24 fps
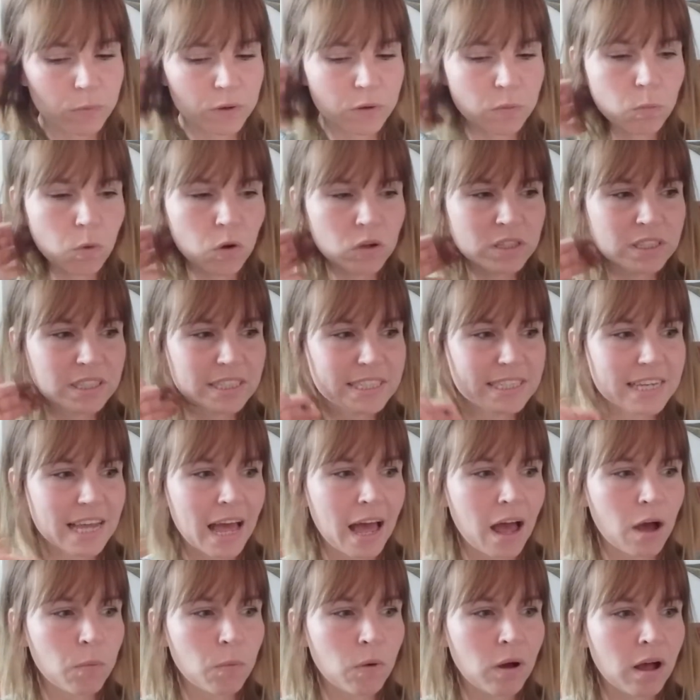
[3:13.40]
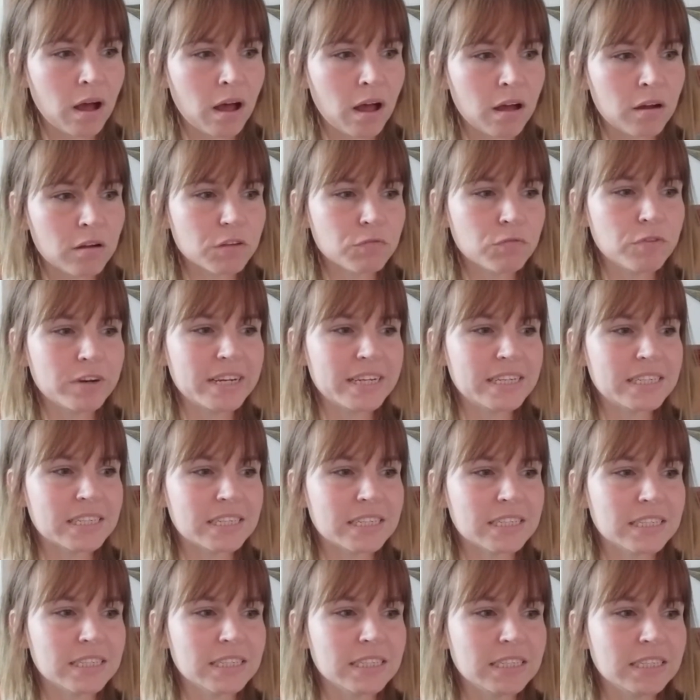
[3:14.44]
want our
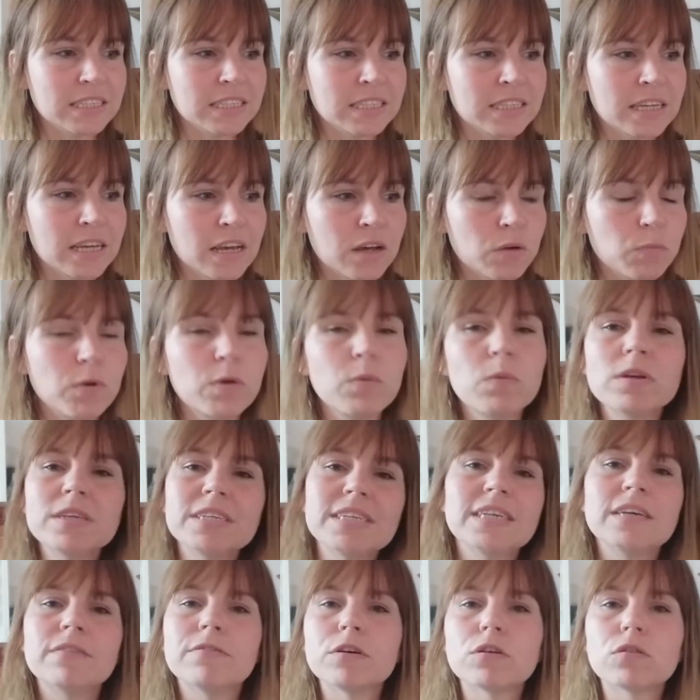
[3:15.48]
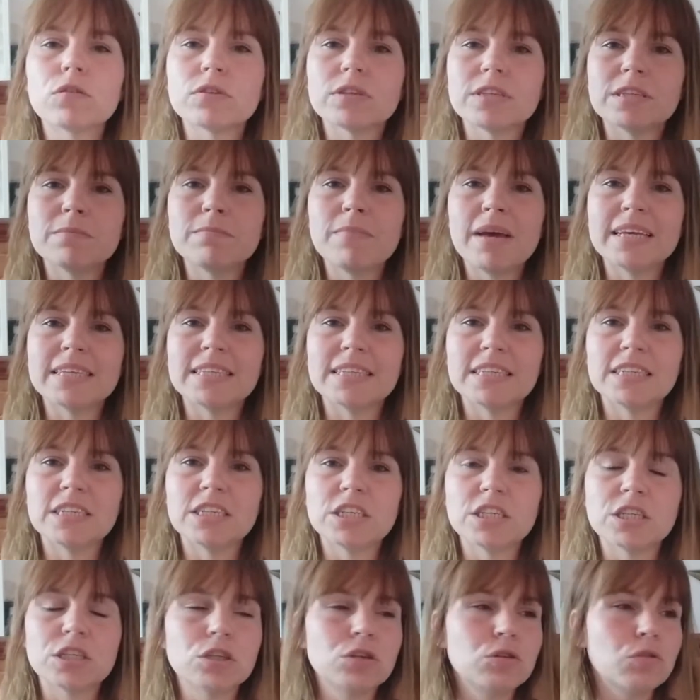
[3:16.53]
readers, we want to give across a message
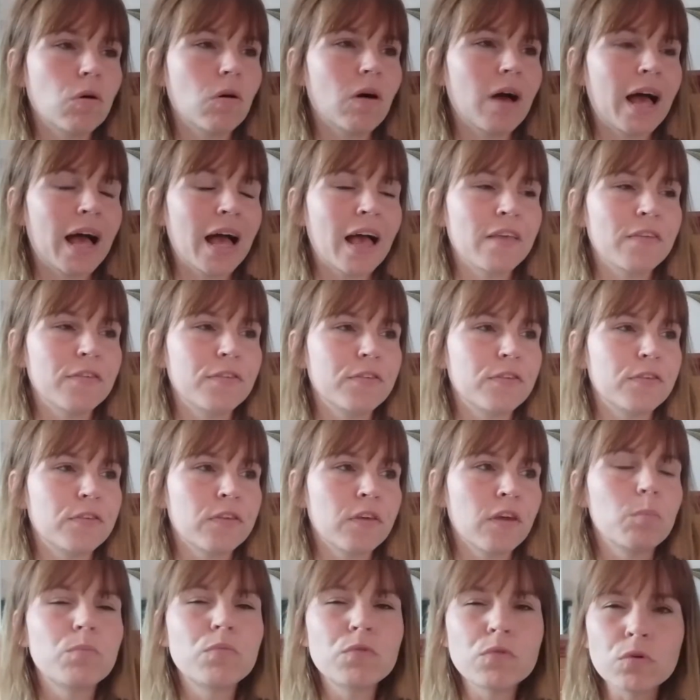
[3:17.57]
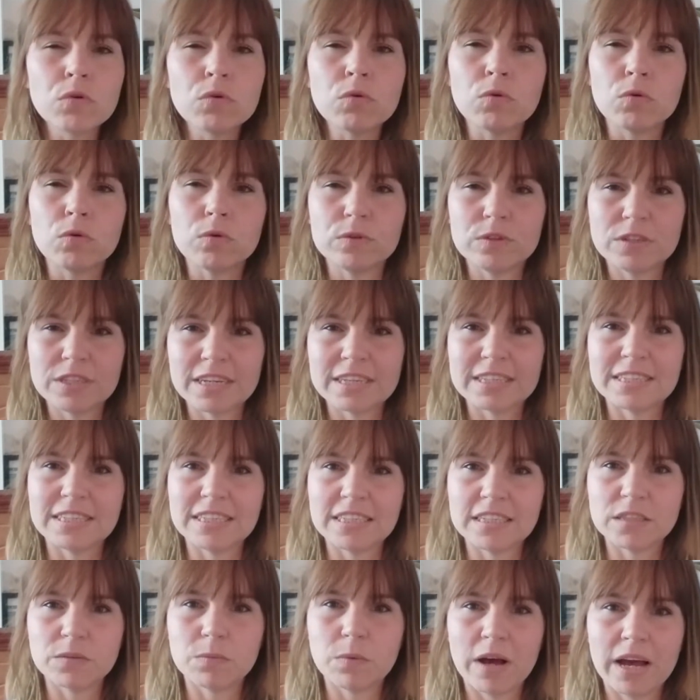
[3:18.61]
that's not as broad as
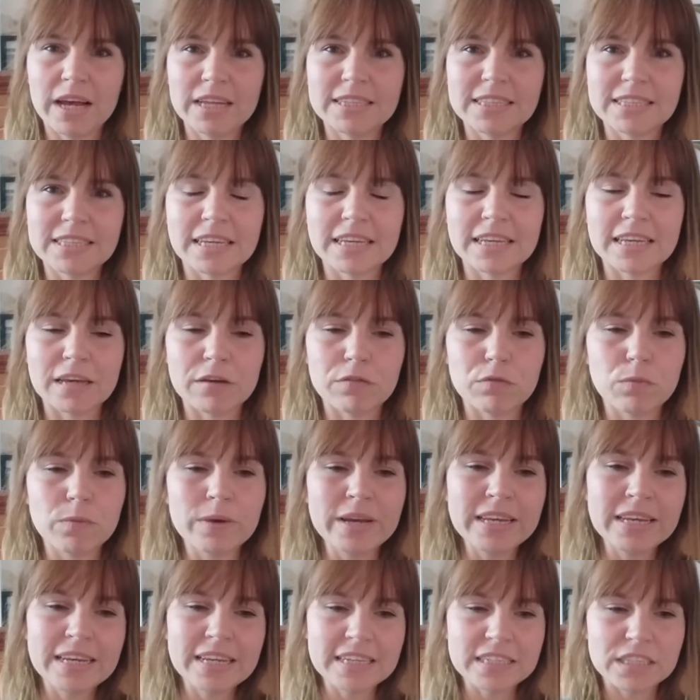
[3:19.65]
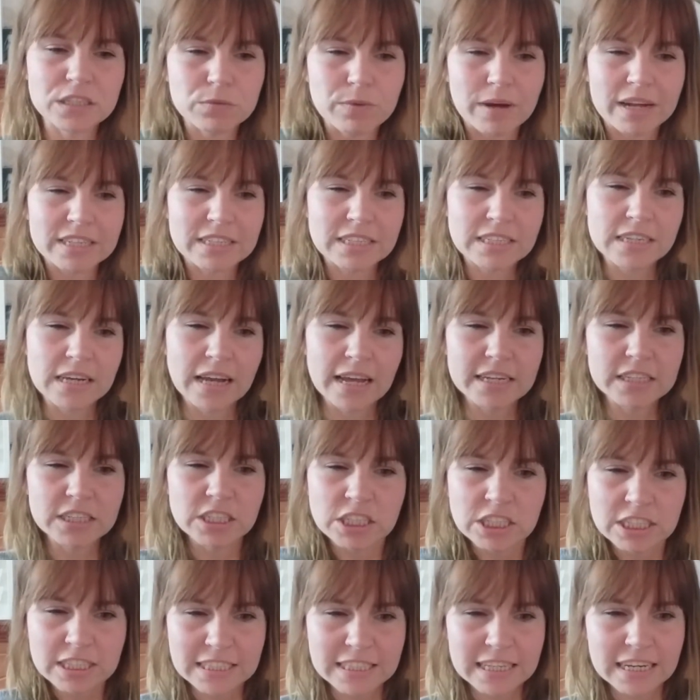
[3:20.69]
these words can give. We need to actually
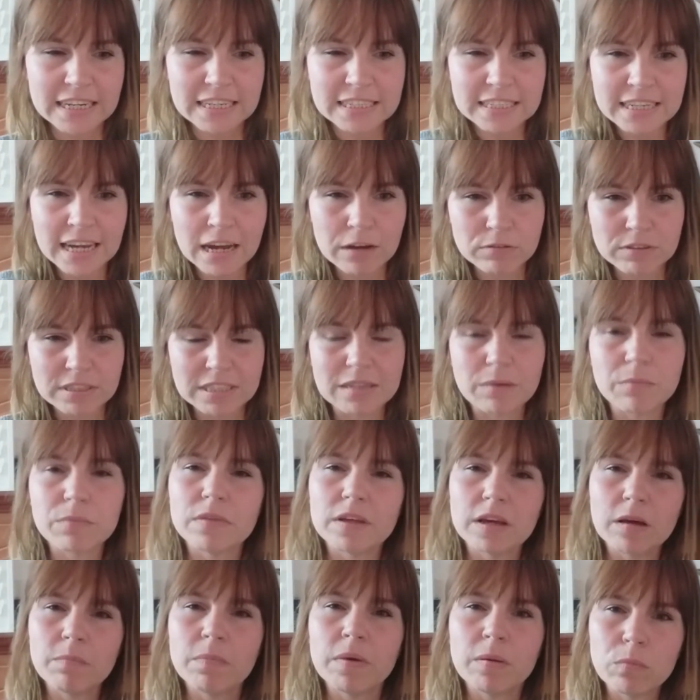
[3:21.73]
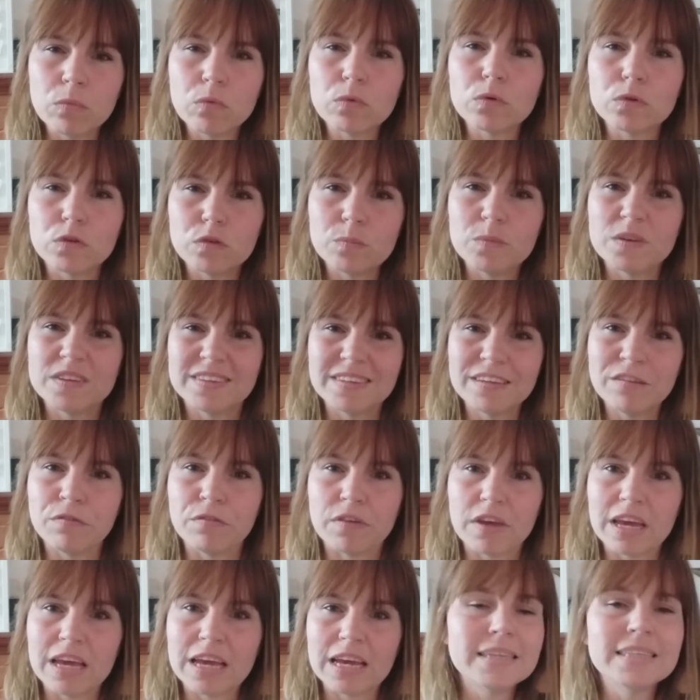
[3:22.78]
chisel it down to something a bit more
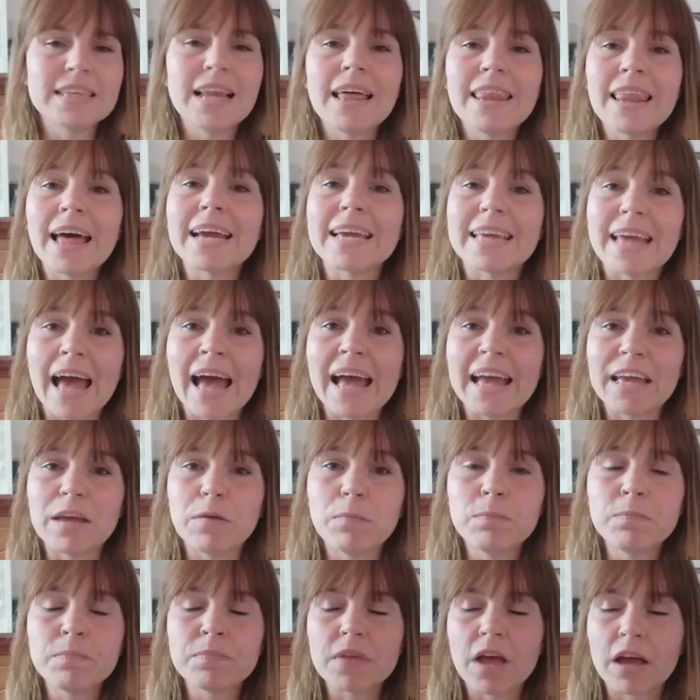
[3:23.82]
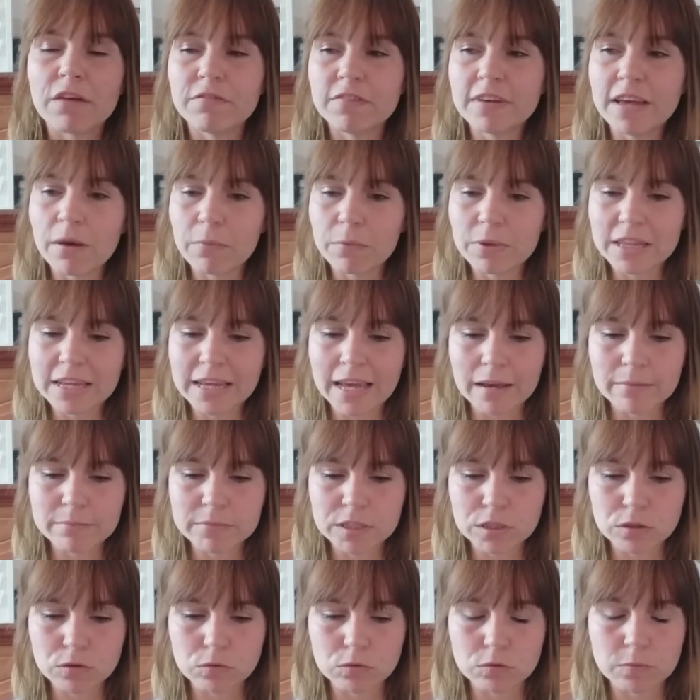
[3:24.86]
specific. It's like that game, I forget what the game's
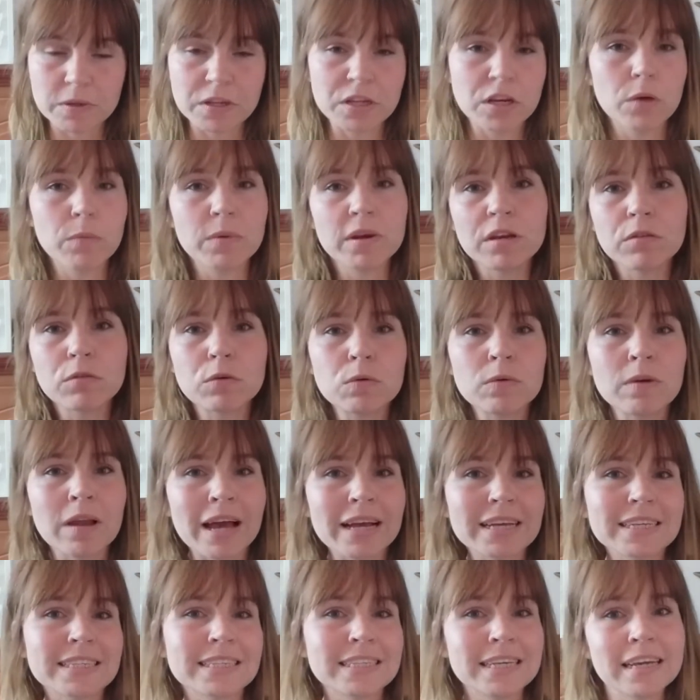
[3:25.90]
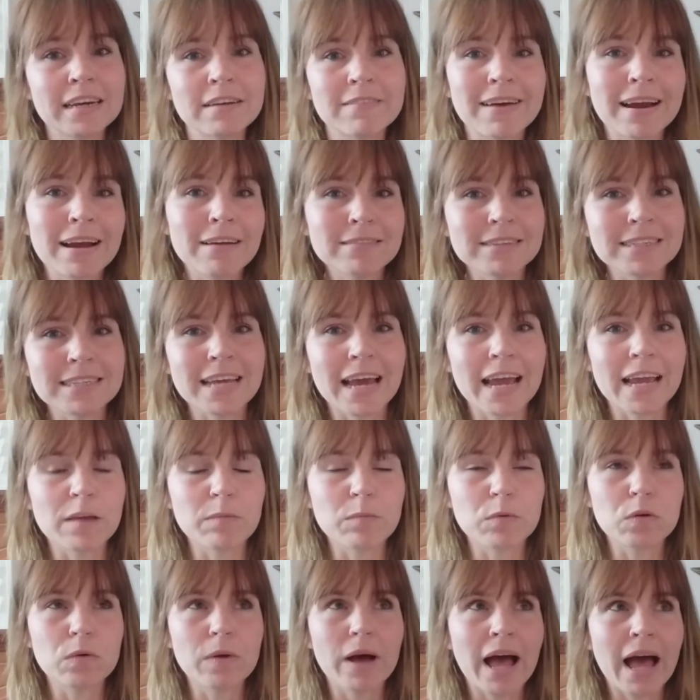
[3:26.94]
called, but when you're all sitting around a
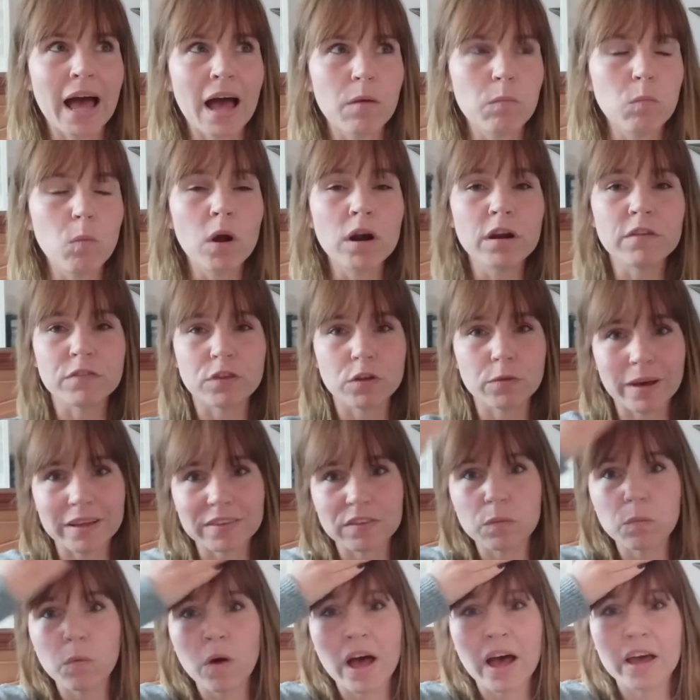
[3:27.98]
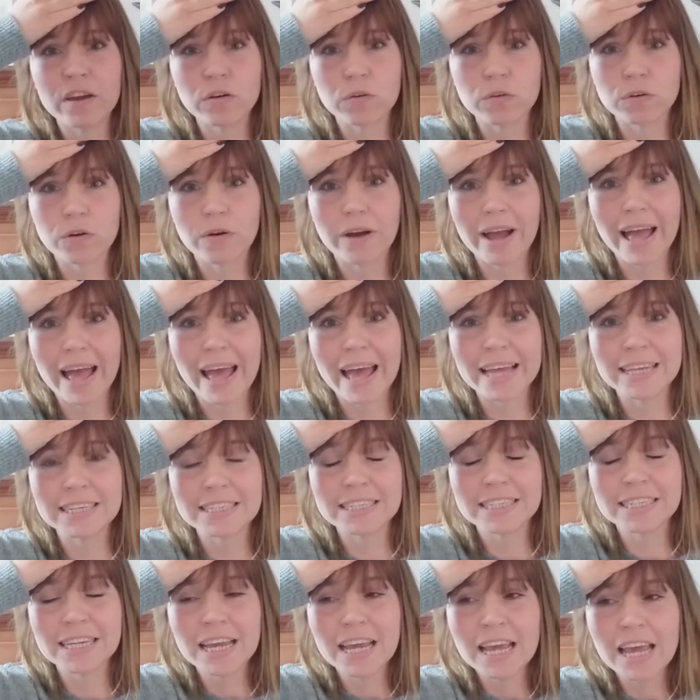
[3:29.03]
table and one of you has a word on your head
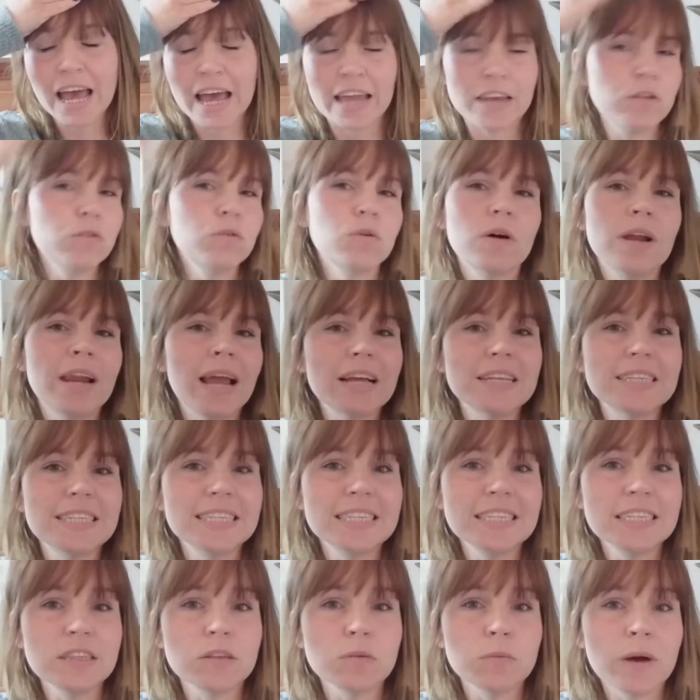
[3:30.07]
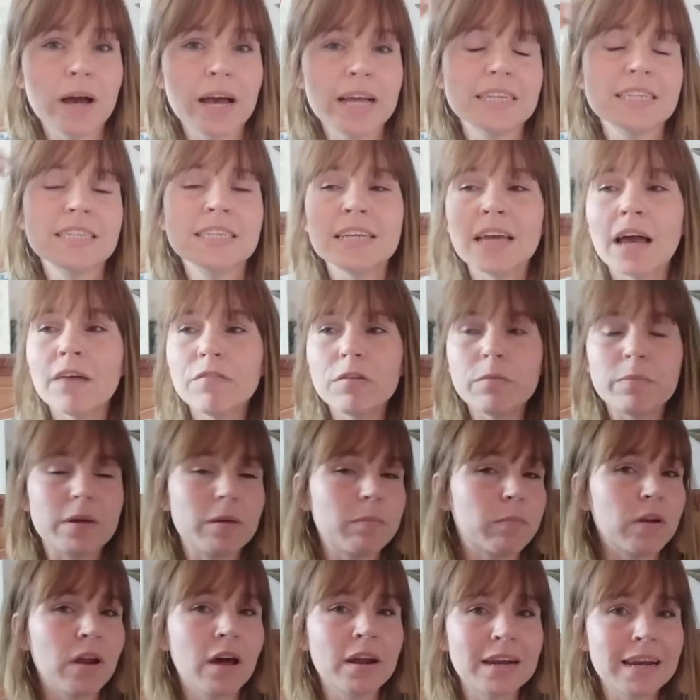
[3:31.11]
and you're not allowed to see the word and the other
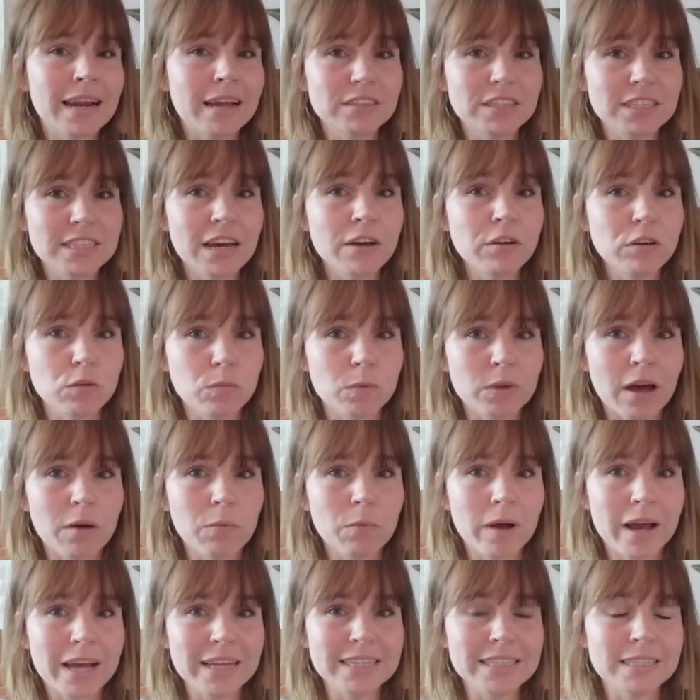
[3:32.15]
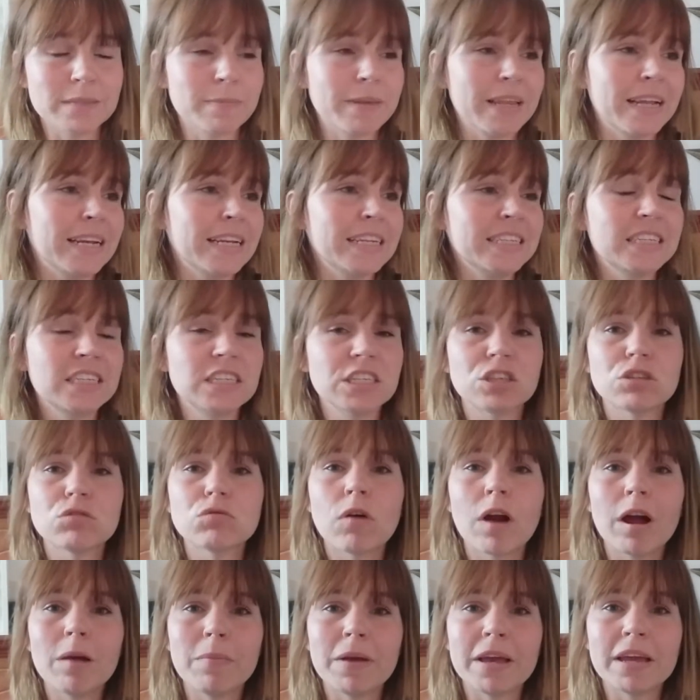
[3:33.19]
people aren't allowed to tell you what that word is, but they need to
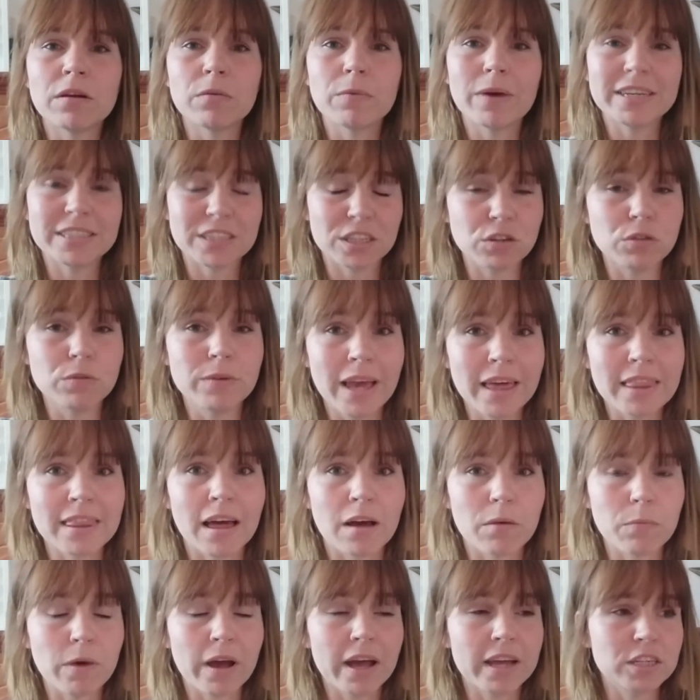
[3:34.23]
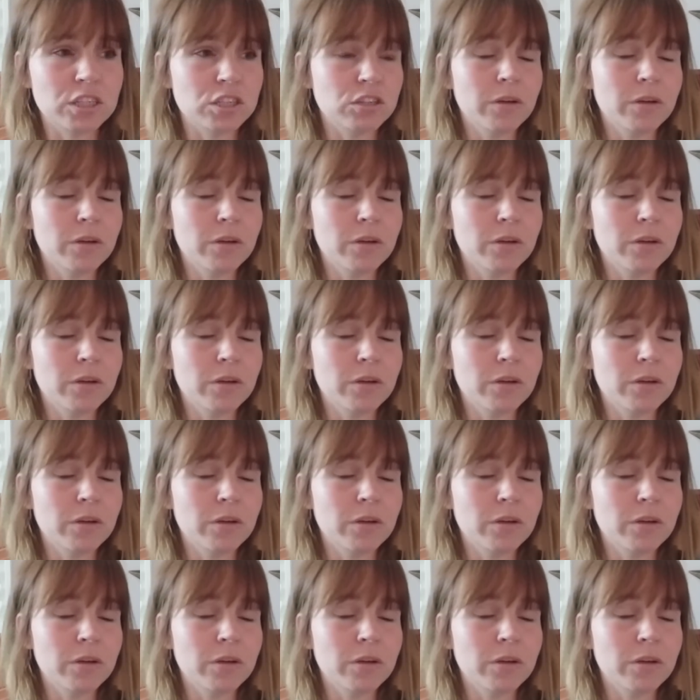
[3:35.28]
describe it in a way so you get that word.